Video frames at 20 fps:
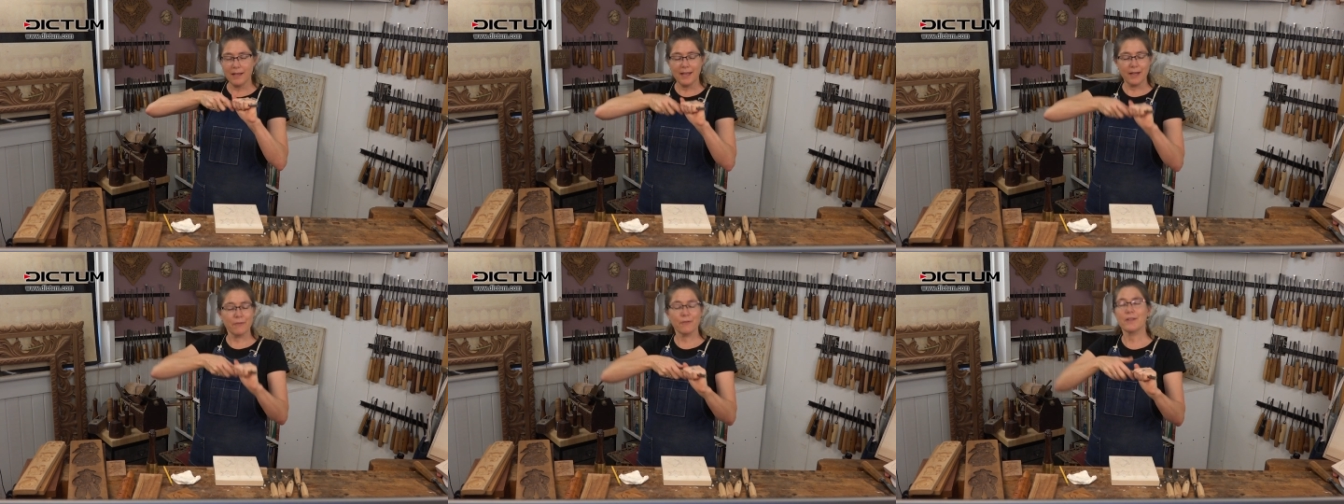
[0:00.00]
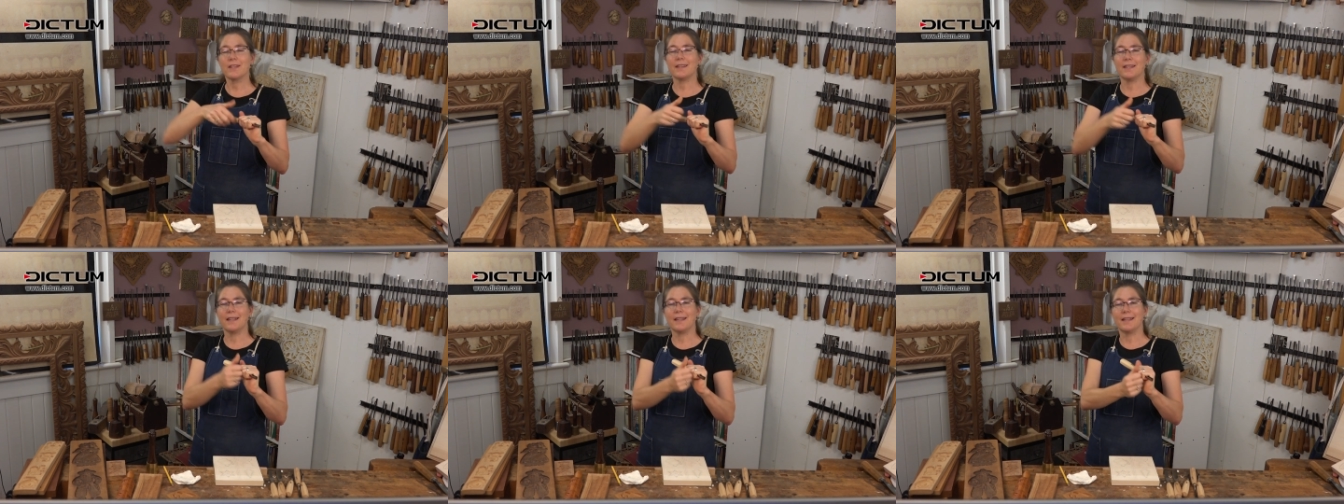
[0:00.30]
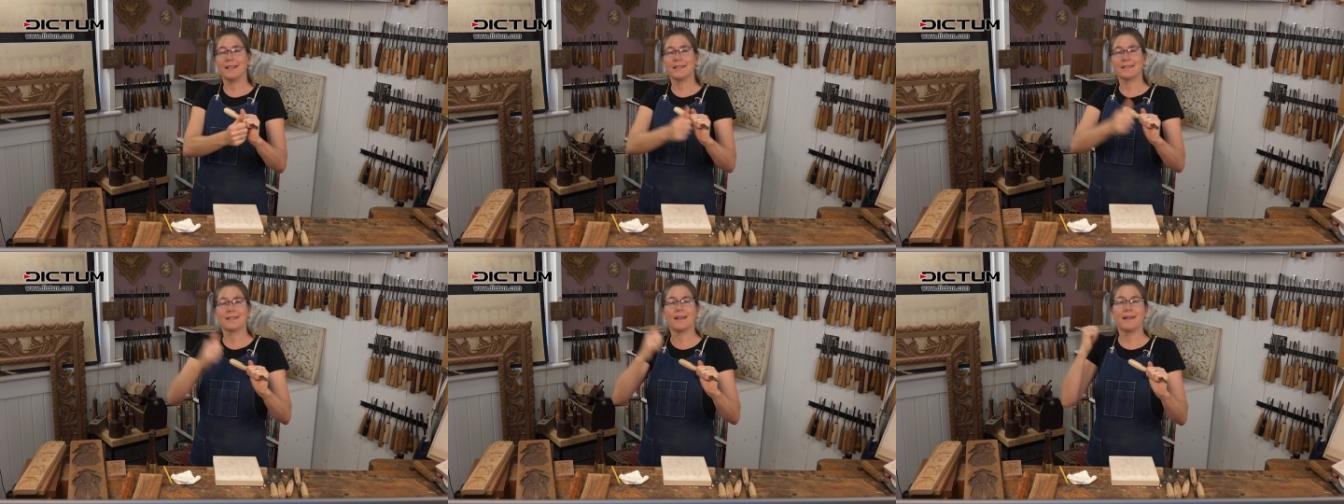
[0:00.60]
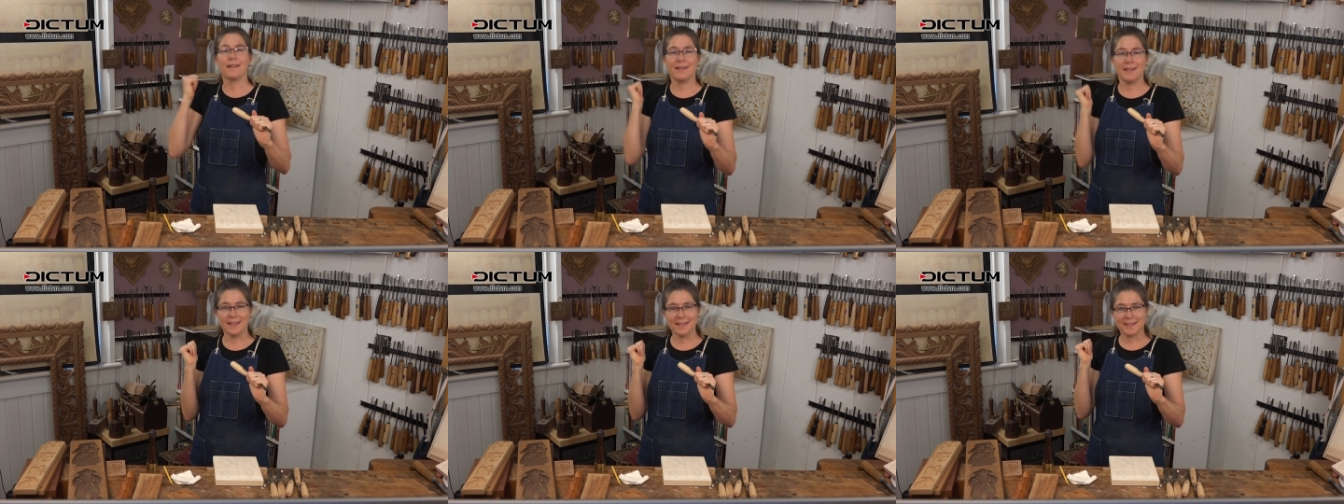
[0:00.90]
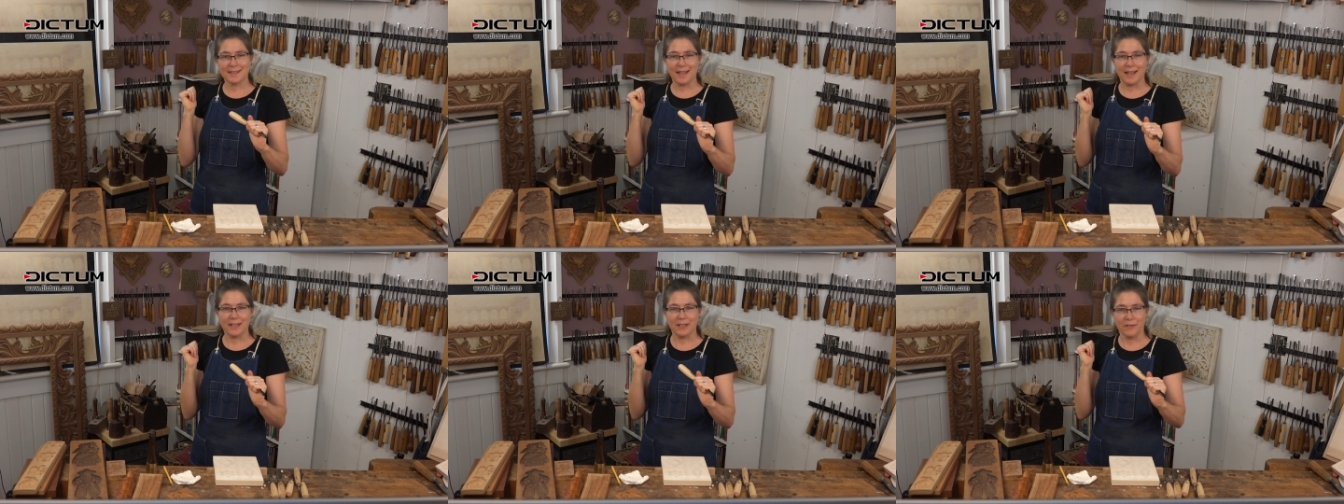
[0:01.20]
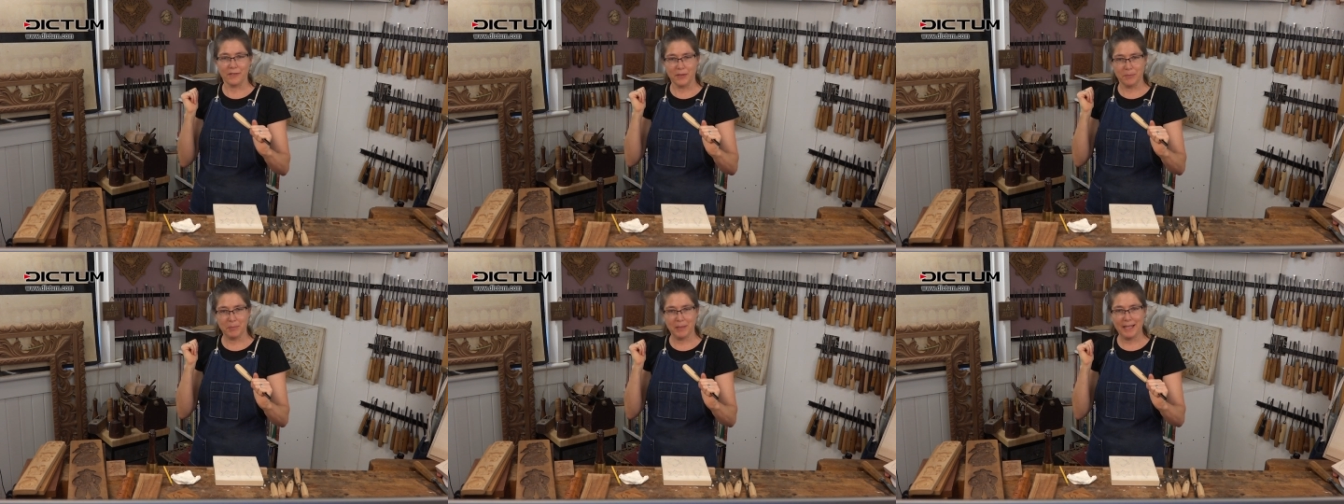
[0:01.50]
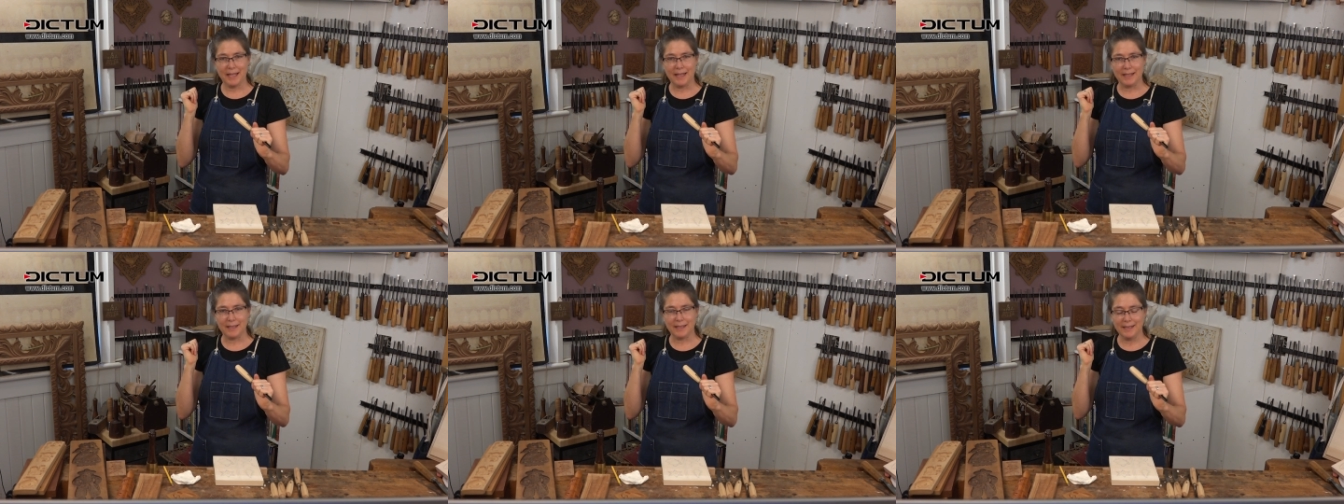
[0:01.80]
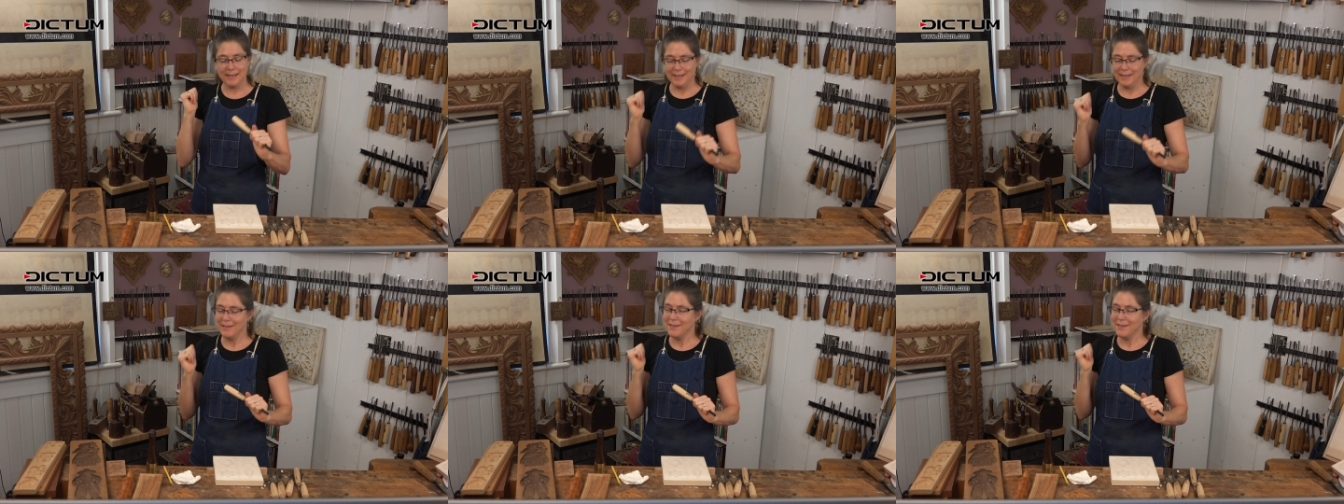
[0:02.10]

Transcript: everything is on this side of the blade.